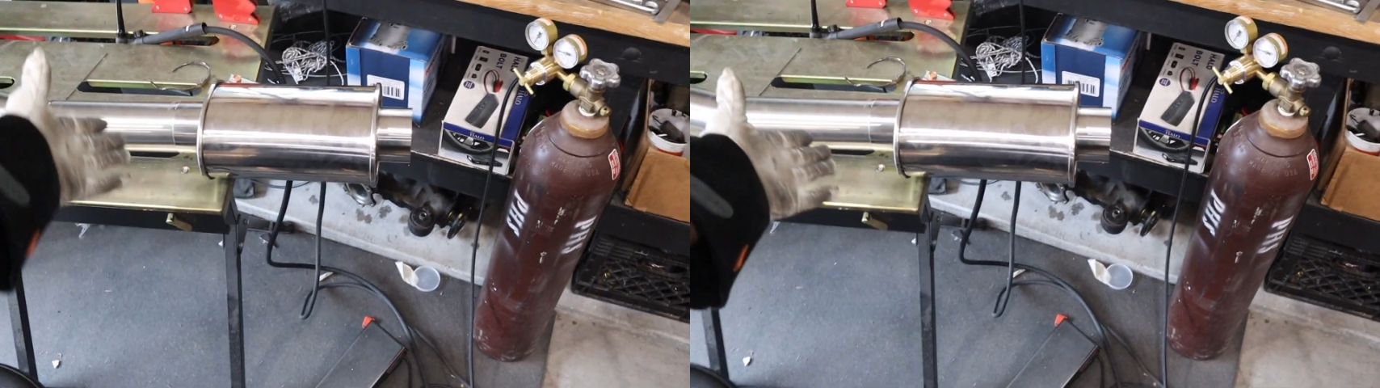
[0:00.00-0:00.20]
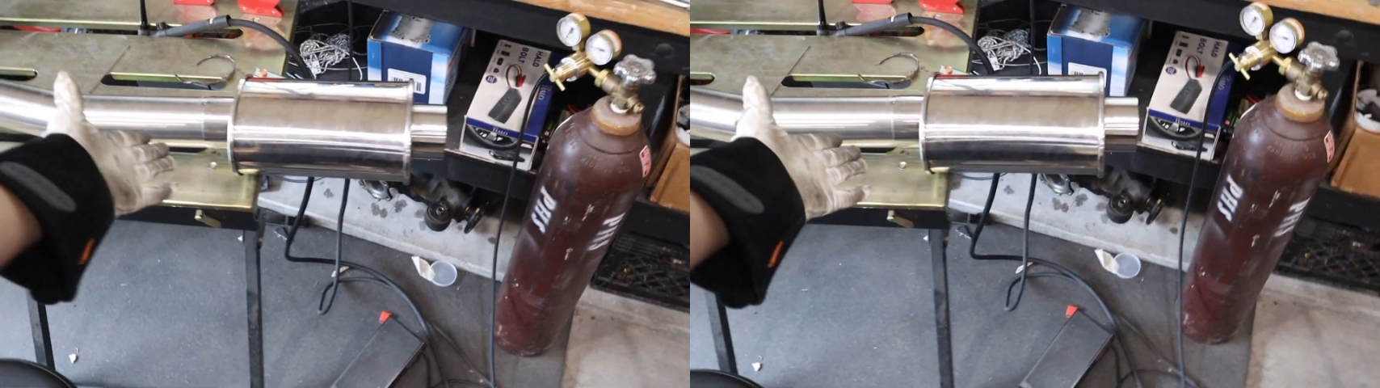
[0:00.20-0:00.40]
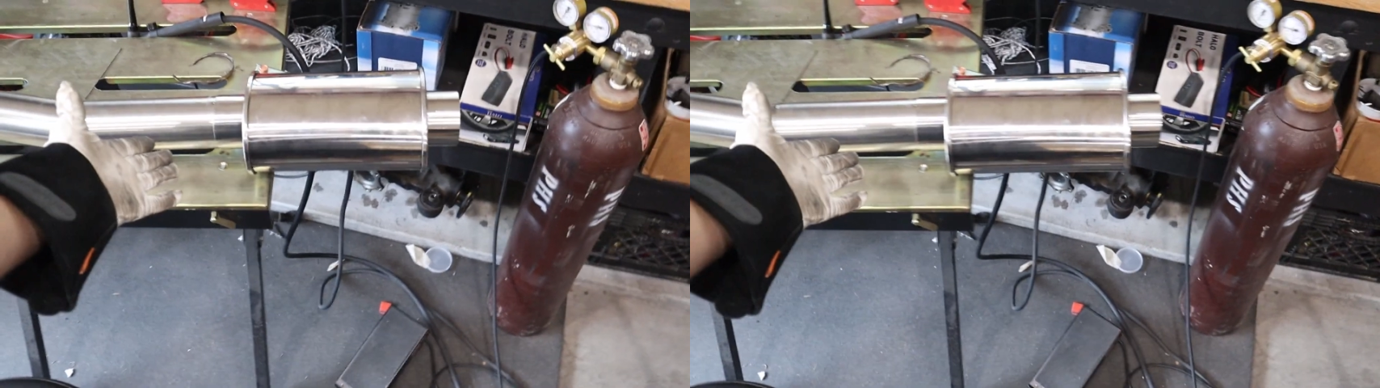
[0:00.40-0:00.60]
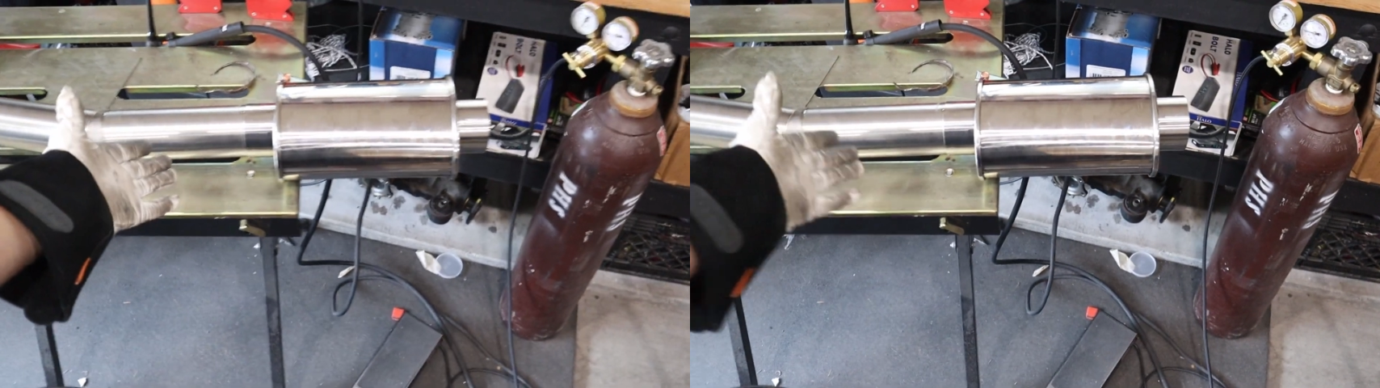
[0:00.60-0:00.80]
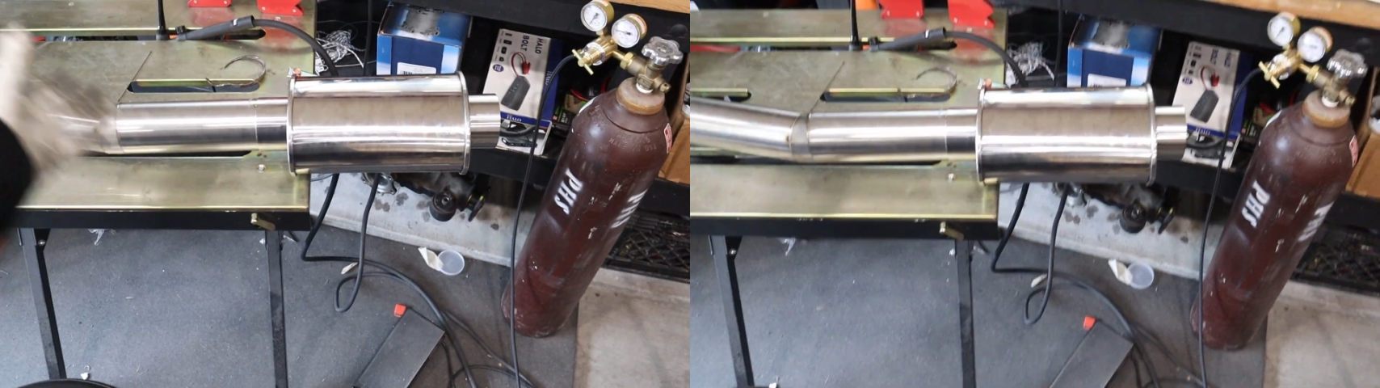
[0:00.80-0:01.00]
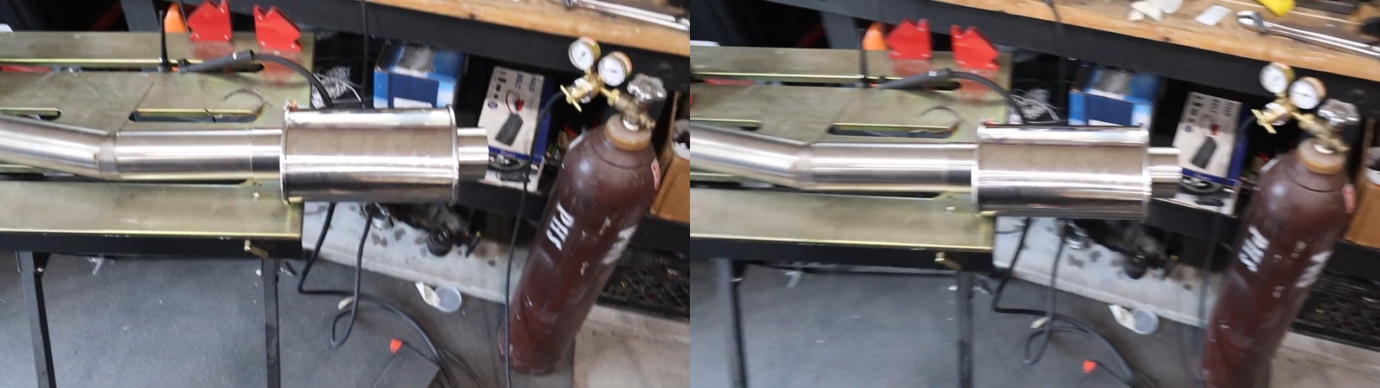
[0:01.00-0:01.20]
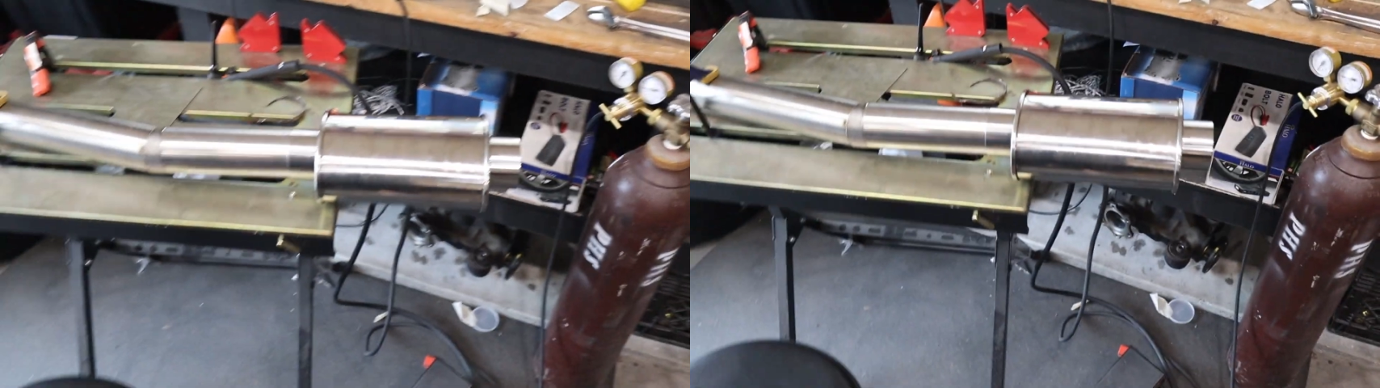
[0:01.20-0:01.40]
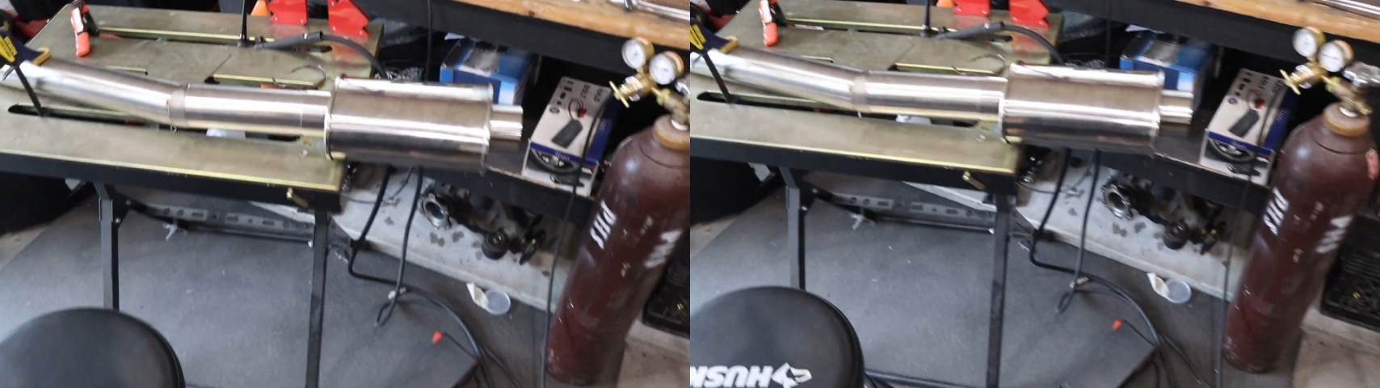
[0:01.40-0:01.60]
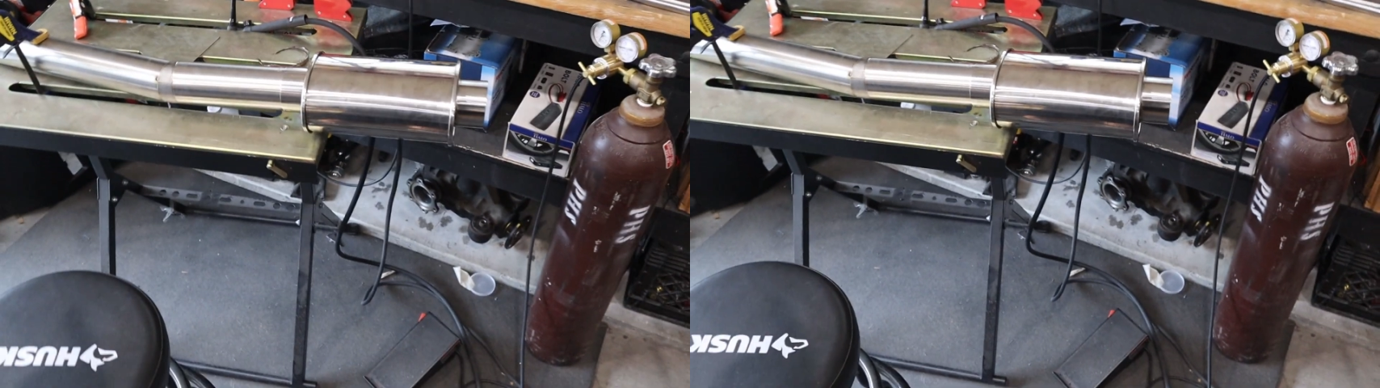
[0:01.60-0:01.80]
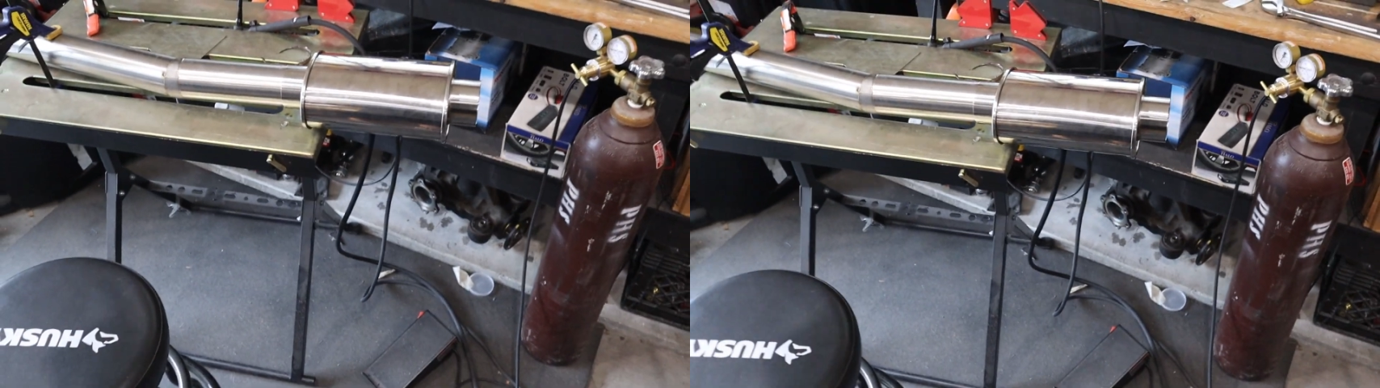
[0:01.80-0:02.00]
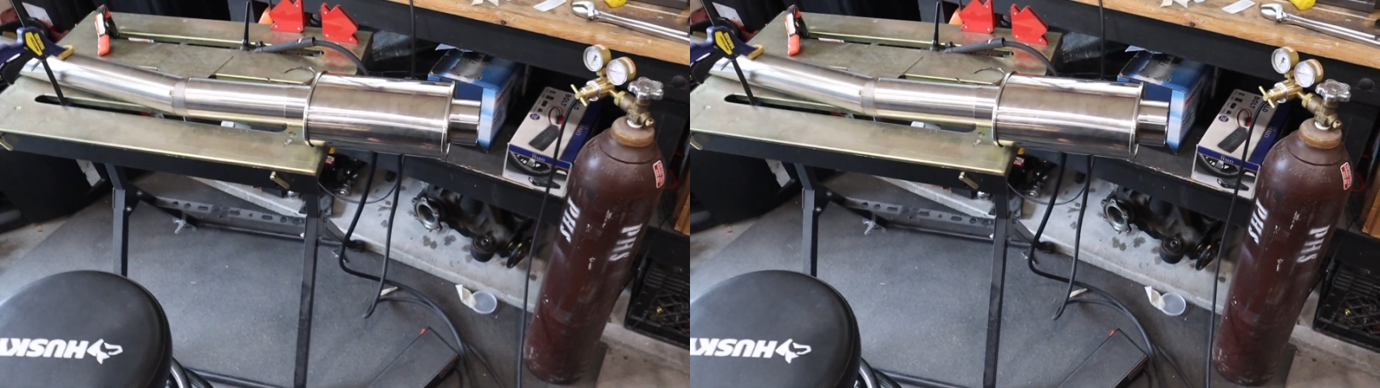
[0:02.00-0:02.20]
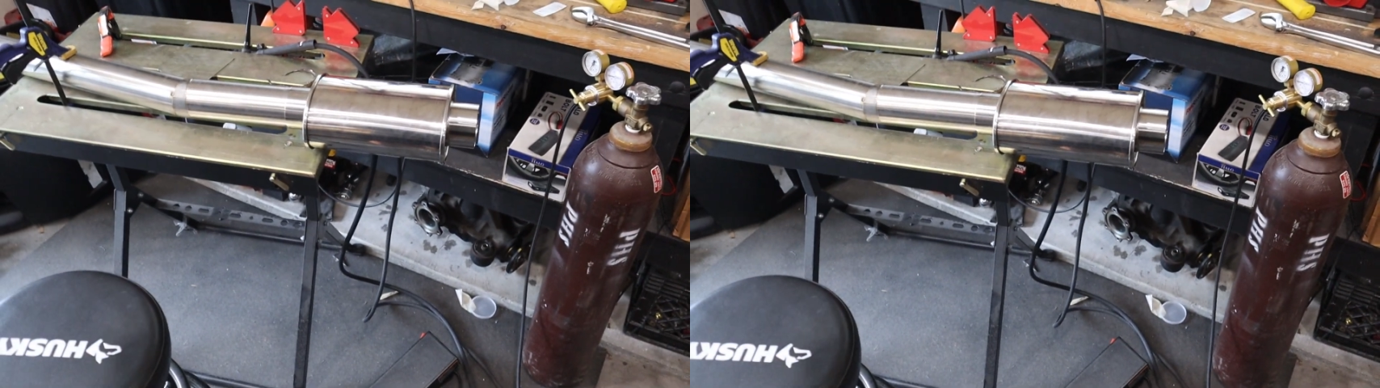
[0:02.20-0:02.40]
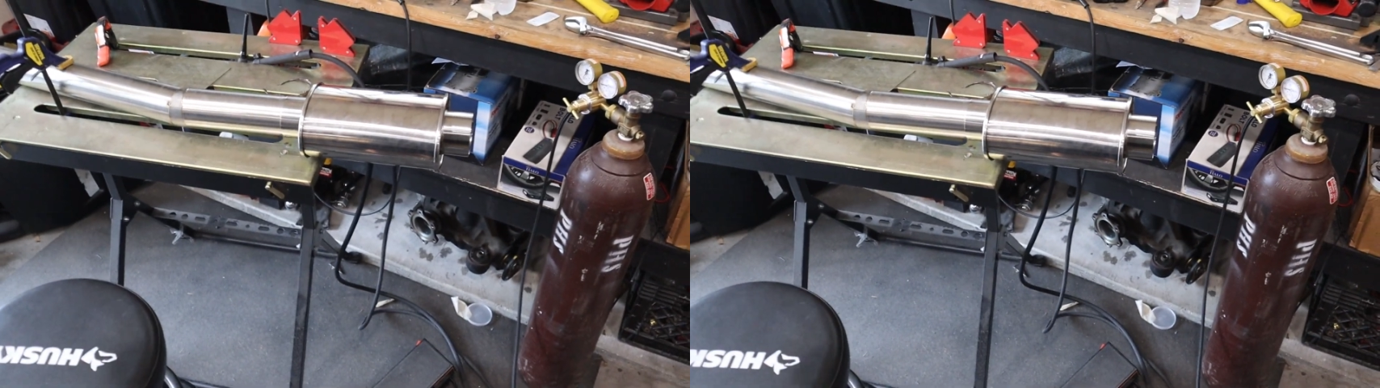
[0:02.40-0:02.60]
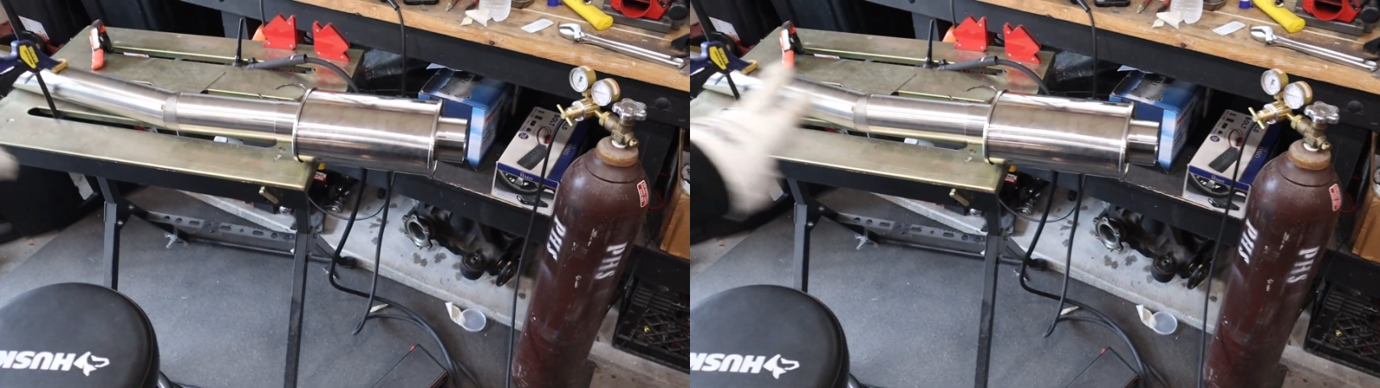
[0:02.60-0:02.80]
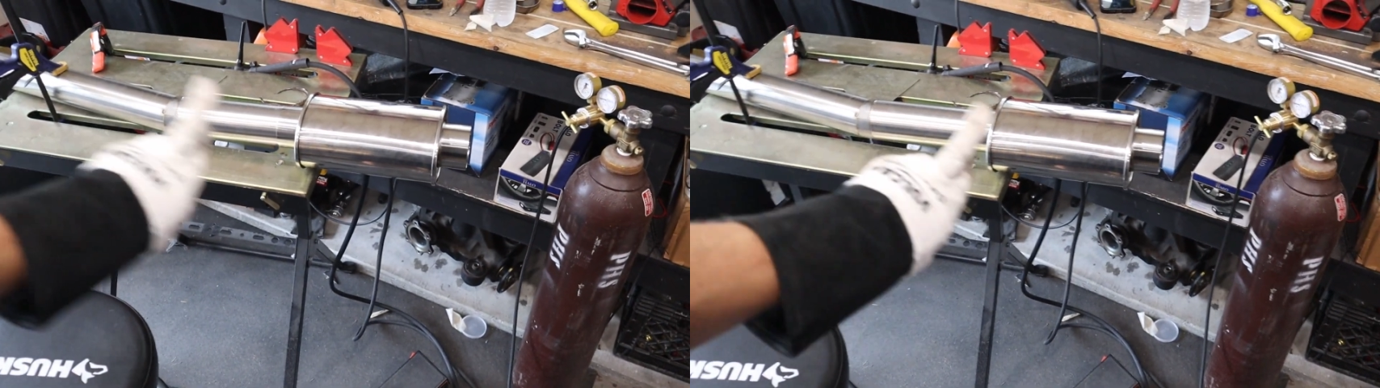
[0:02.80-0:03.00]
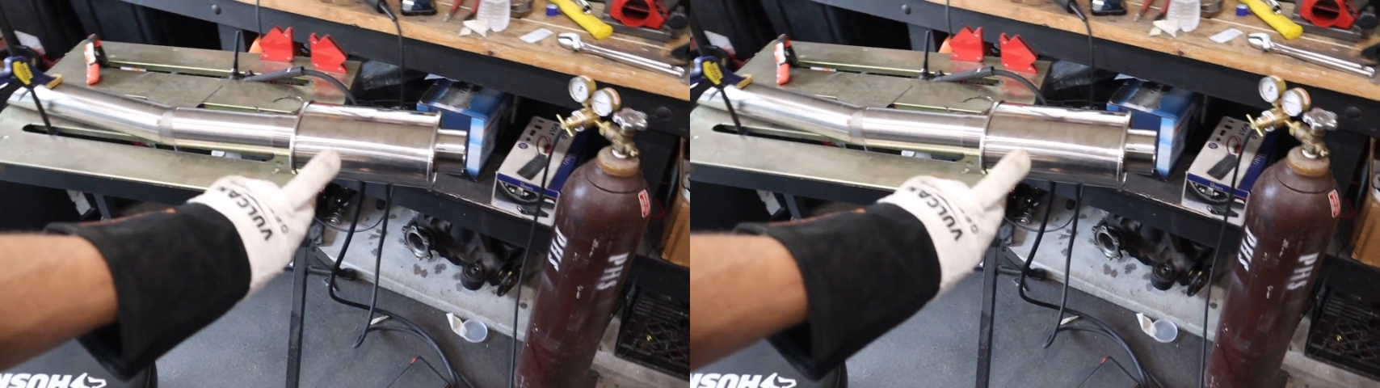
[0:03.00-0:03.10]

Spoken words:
(no speaker visible)